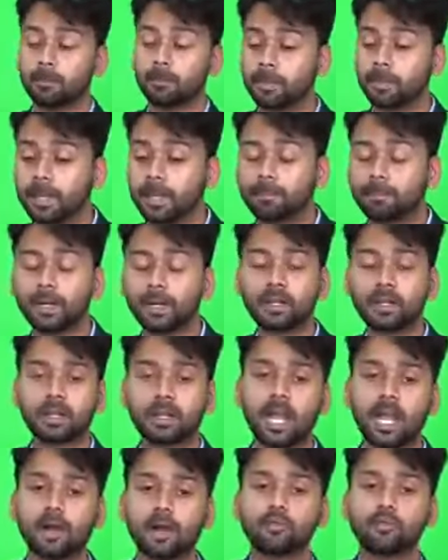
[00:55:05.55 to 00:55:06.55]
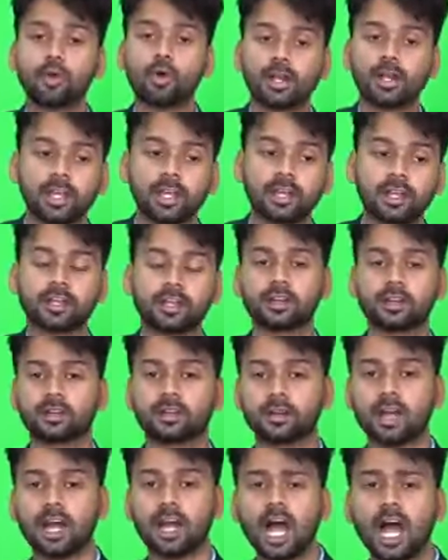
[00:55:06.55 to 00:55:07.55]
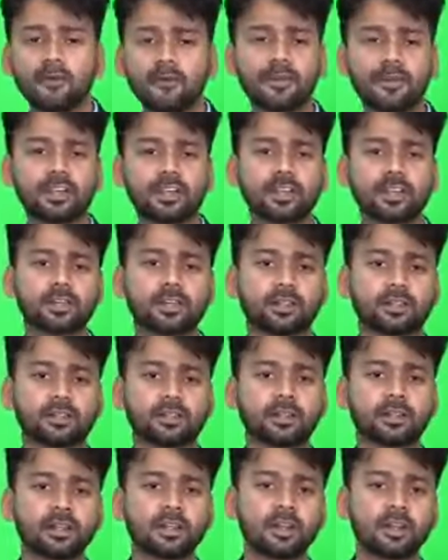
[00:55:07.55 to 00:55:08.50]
People have 1 acre, half an acre,